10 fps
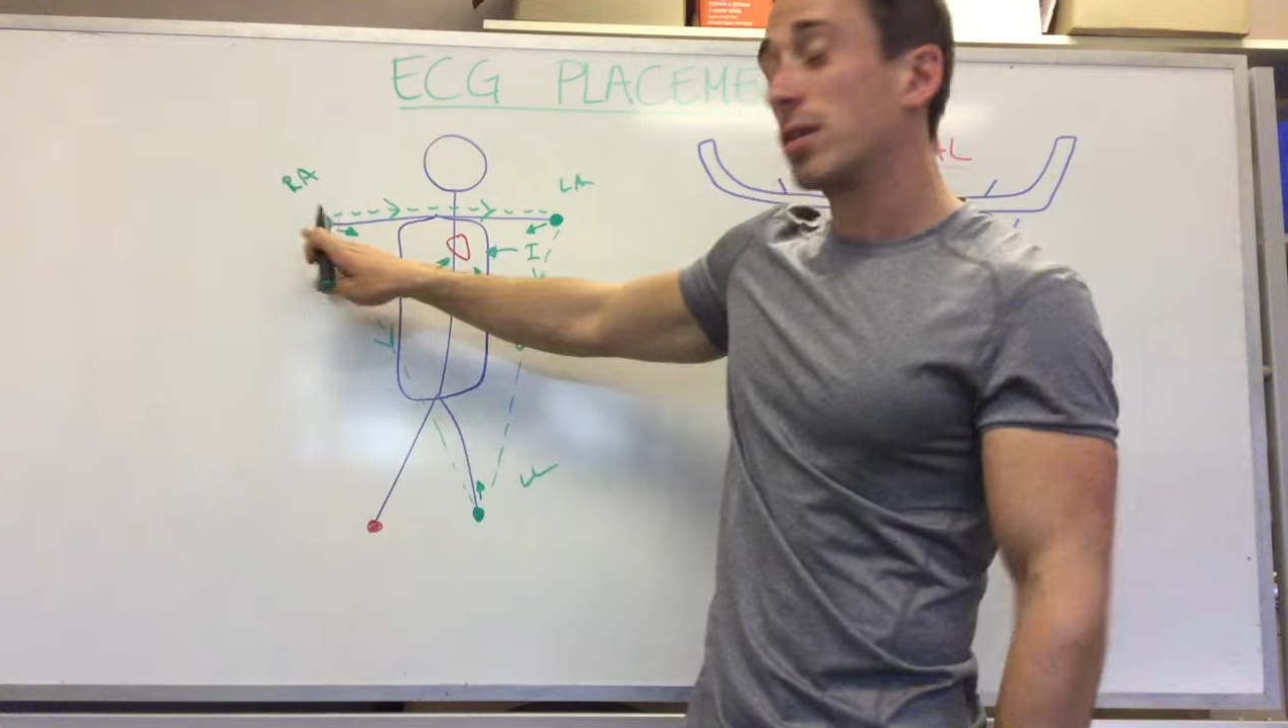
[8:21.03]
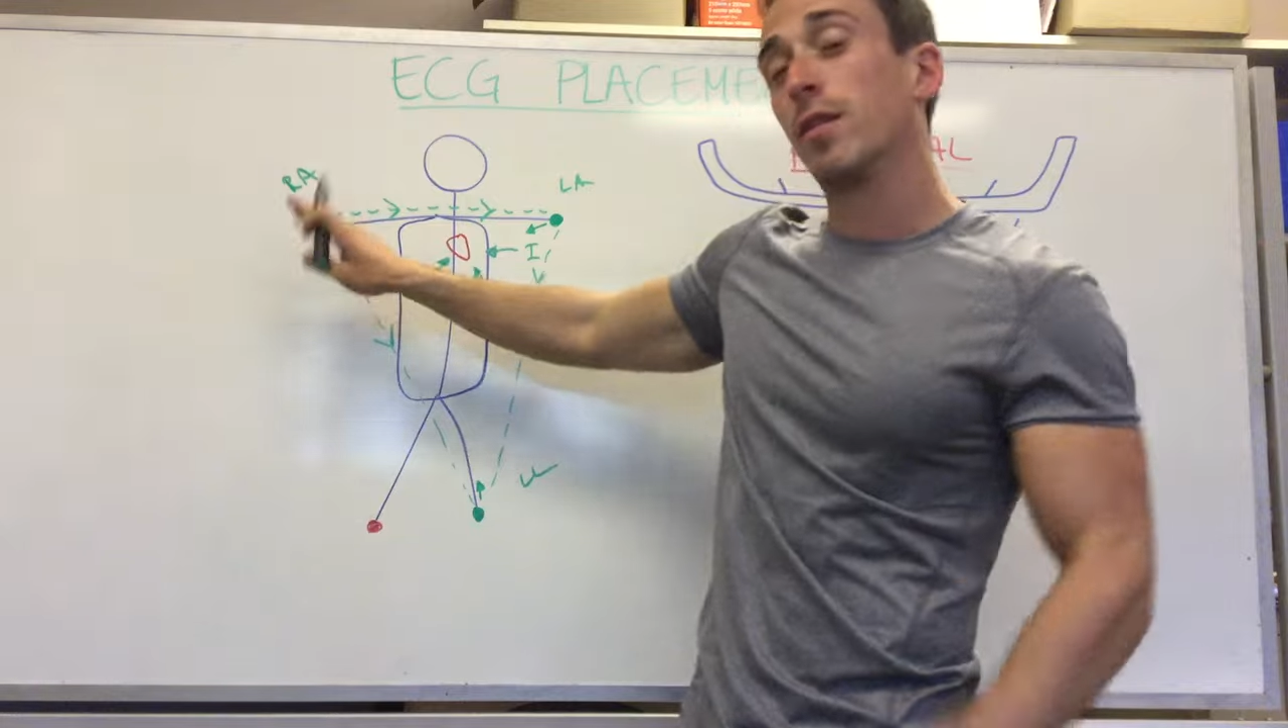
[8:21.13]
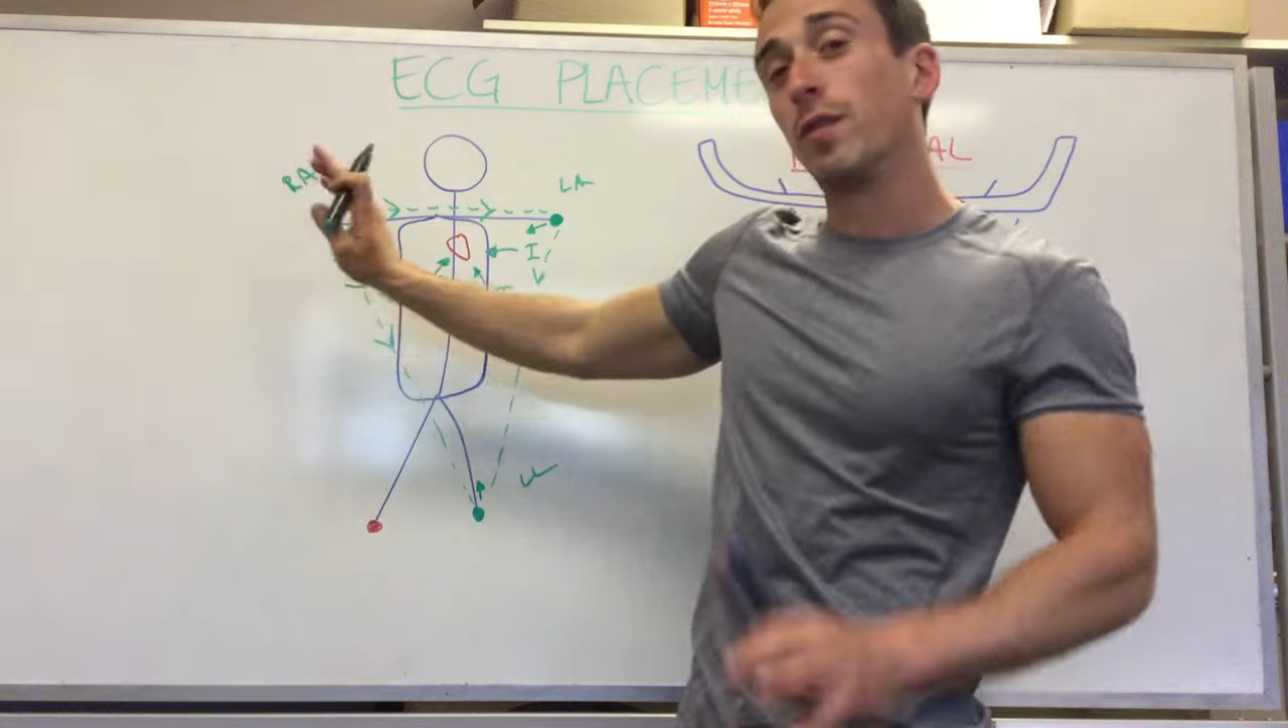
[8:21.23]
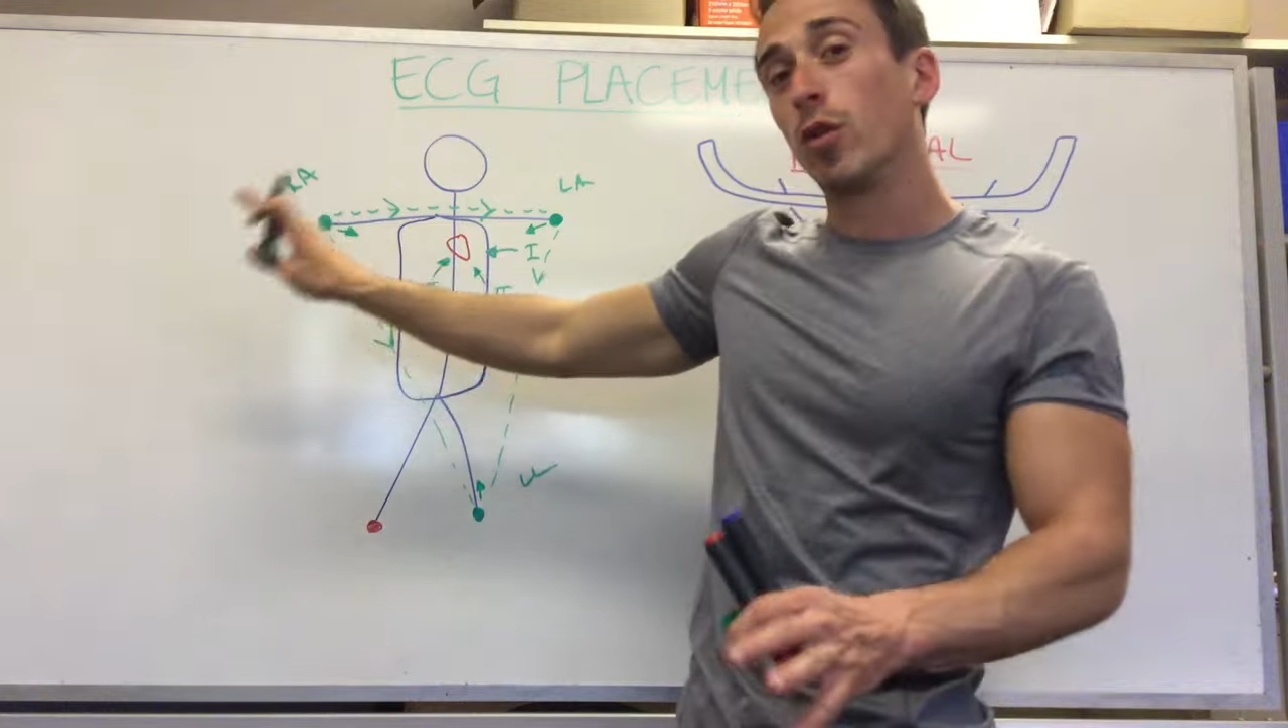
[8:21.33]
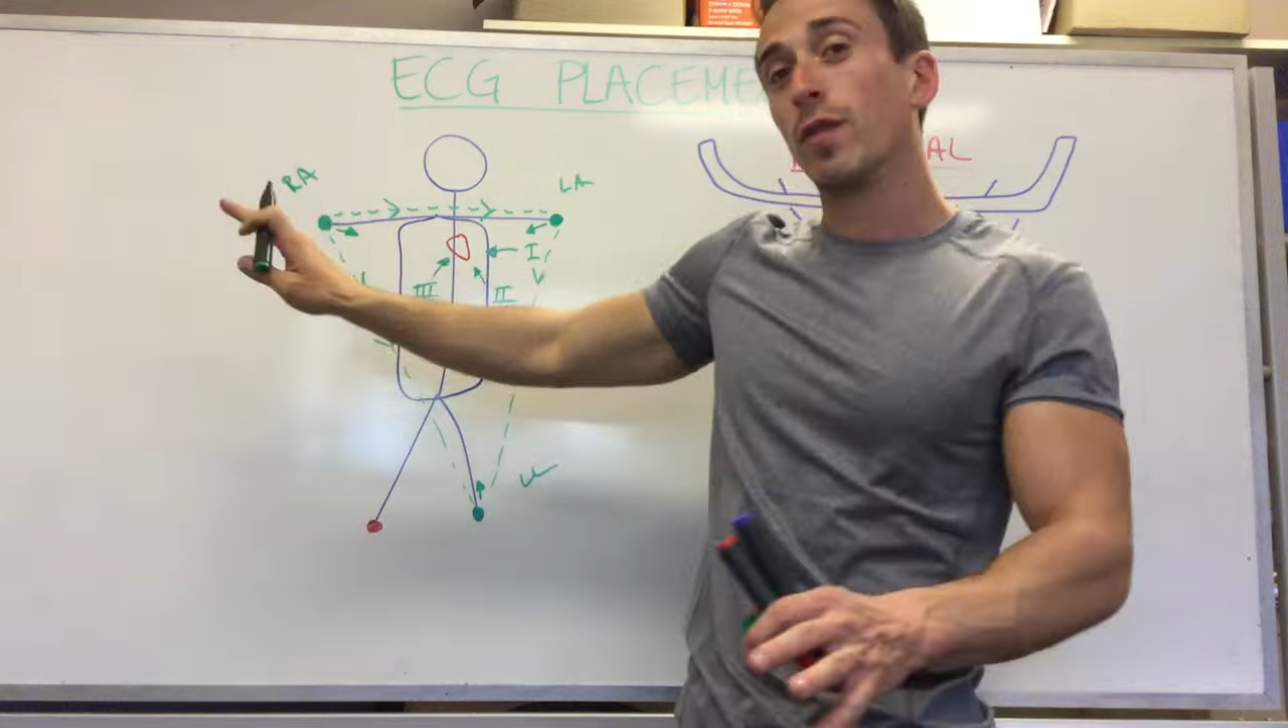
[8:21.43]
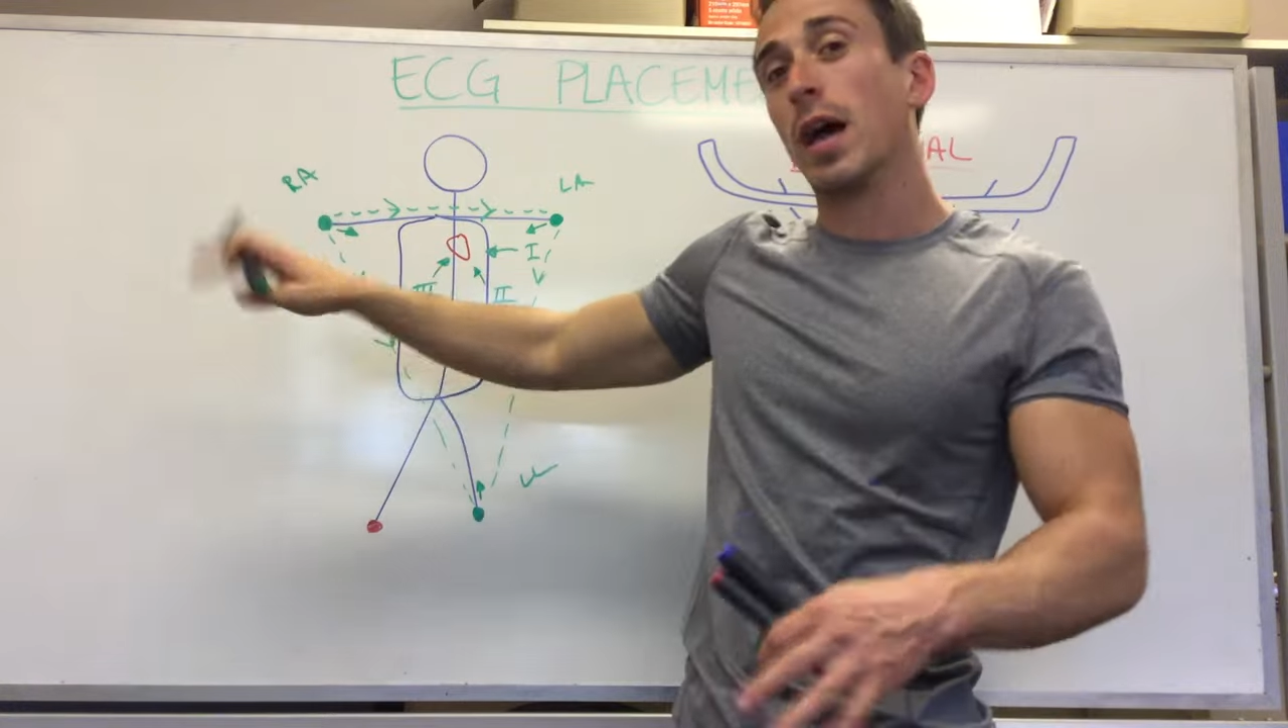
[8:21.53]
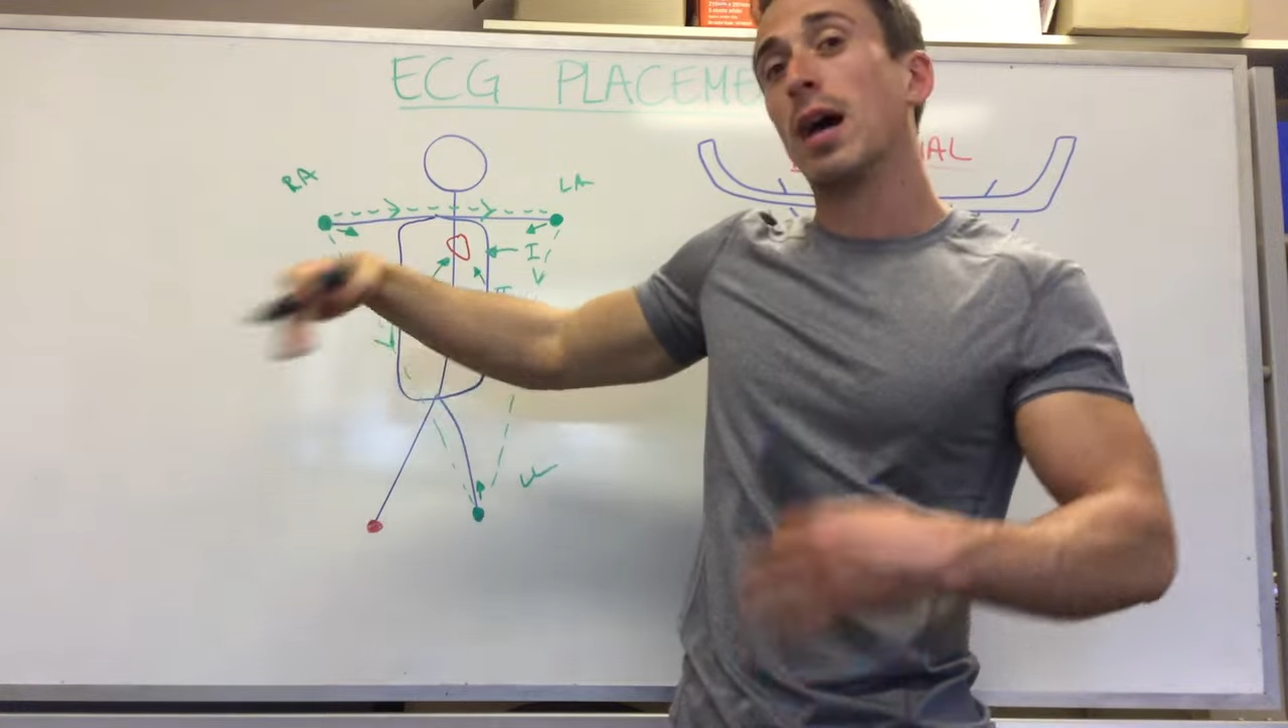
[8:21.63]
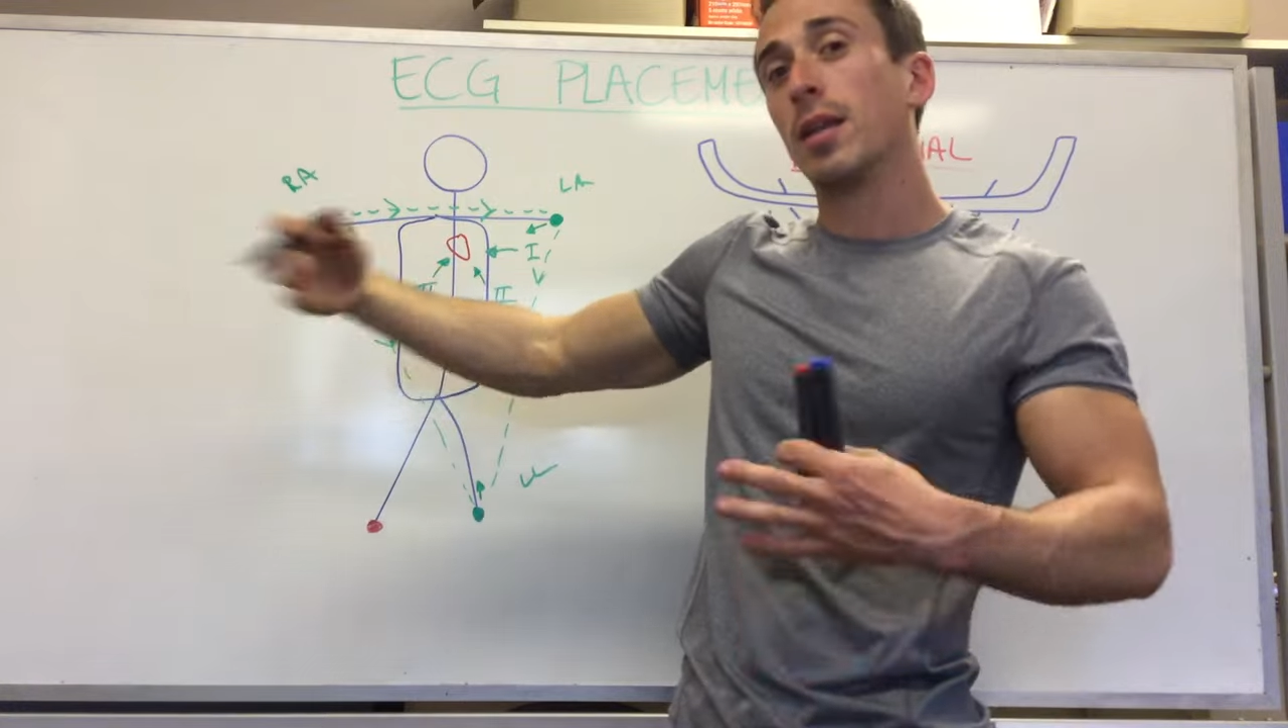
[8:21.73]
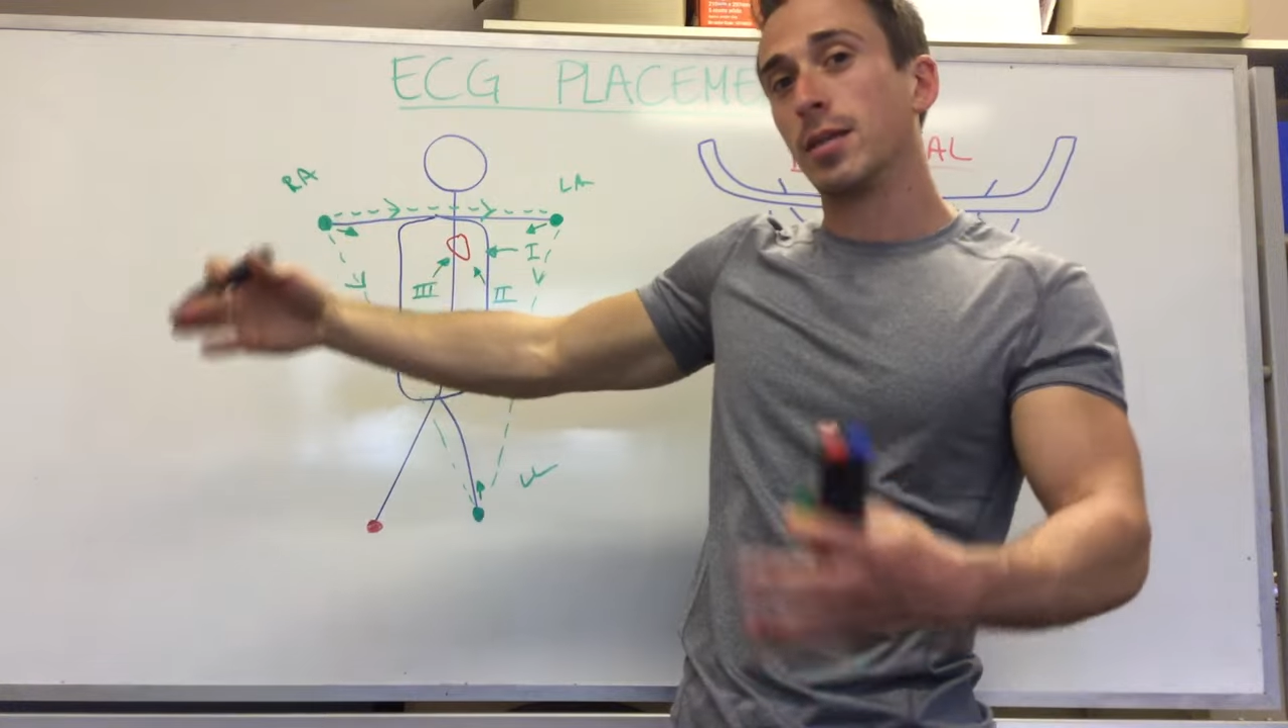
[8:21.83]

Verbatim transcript: it's a view of the heart,